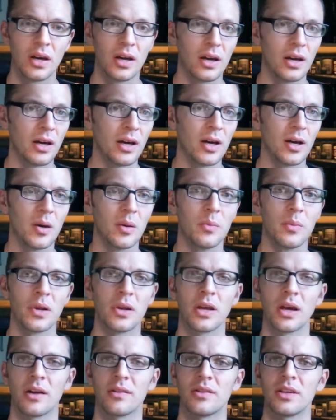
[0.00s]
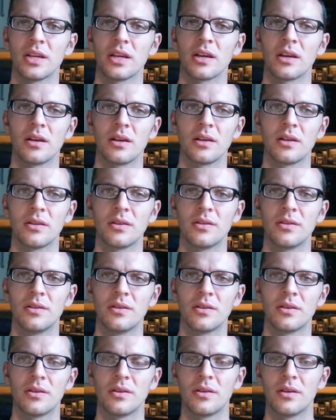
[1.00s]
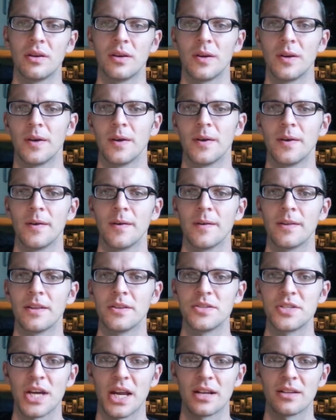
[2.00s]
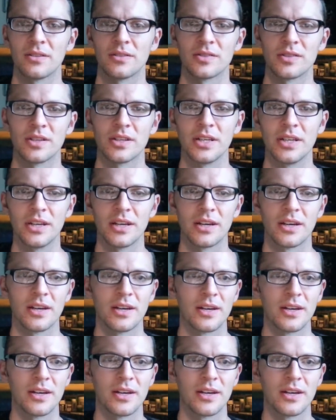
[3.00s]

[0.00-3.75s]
and I think the channels he